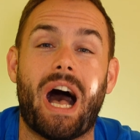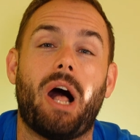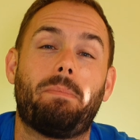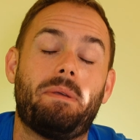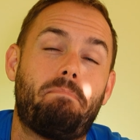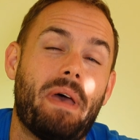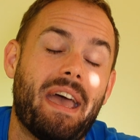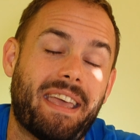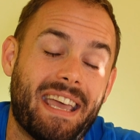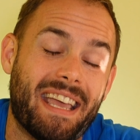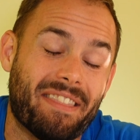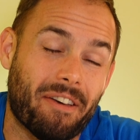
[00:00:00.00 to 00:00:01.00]
I'll be
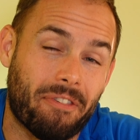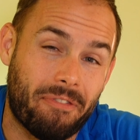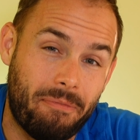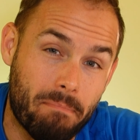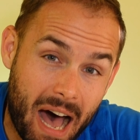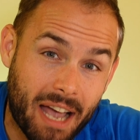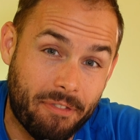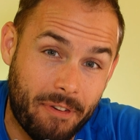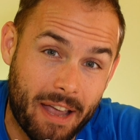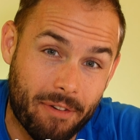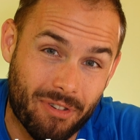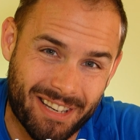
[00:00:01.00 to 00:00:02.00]
picking my
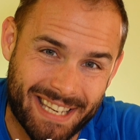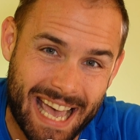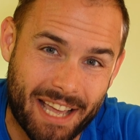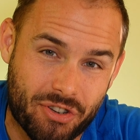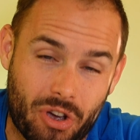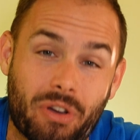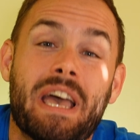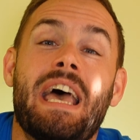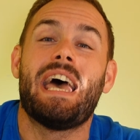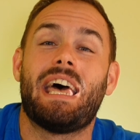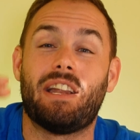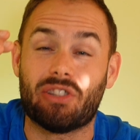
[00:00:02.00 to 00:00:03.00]
favorite dad joke,
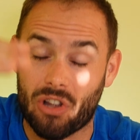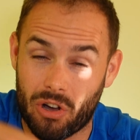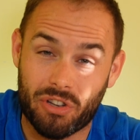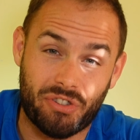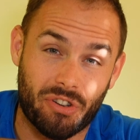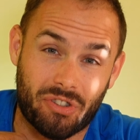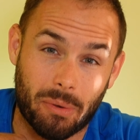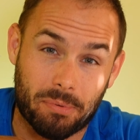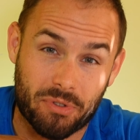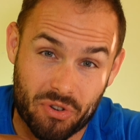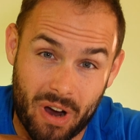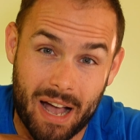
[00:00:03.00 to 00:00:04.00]
and as long as you're
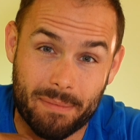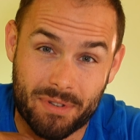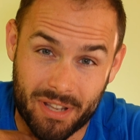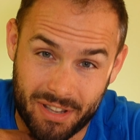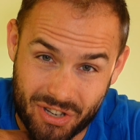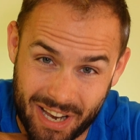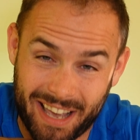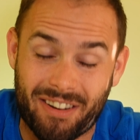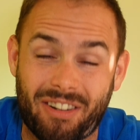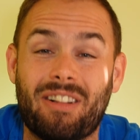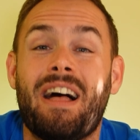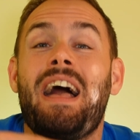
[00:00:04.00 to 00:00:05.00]
subscribed to the
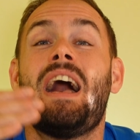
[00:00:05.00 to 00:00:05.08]
channel,